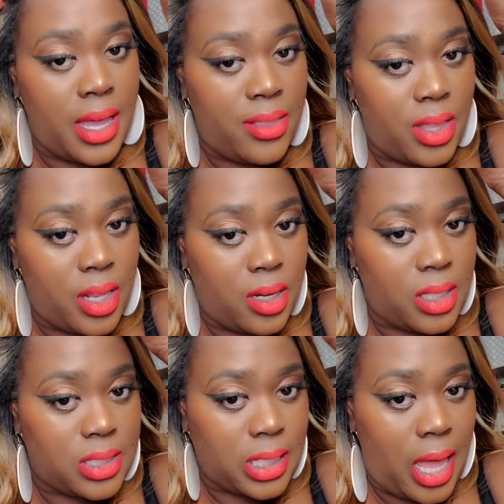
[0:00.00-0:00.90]
and then
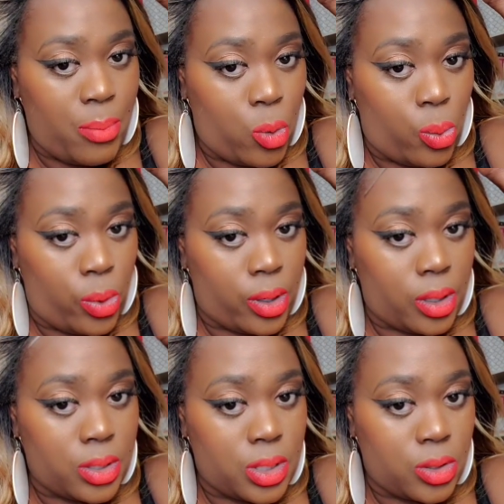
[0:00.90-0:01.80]
it's a lot more work.
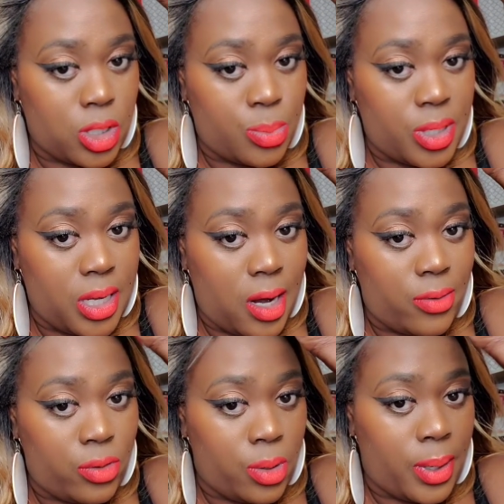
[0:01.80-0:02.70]
So just be
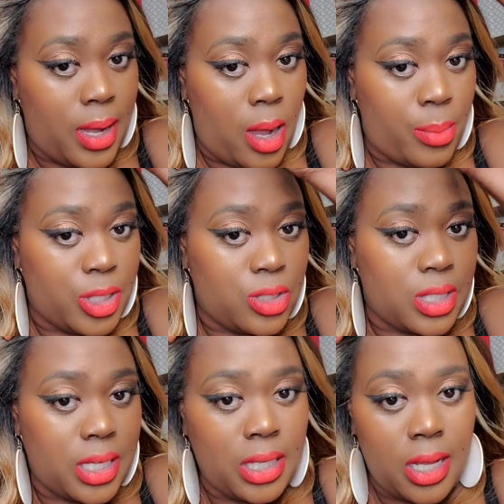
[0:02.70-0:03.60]
careful about how much you're
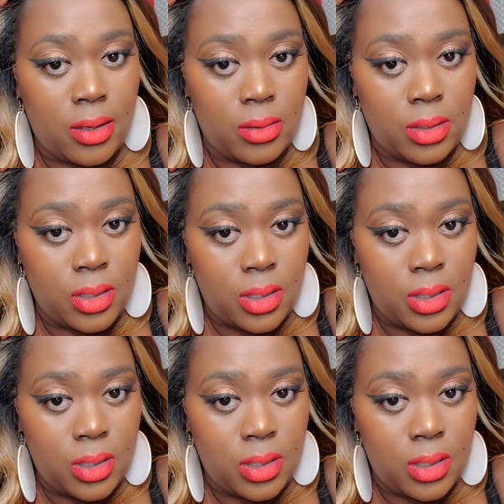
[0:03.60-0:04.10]
taking out.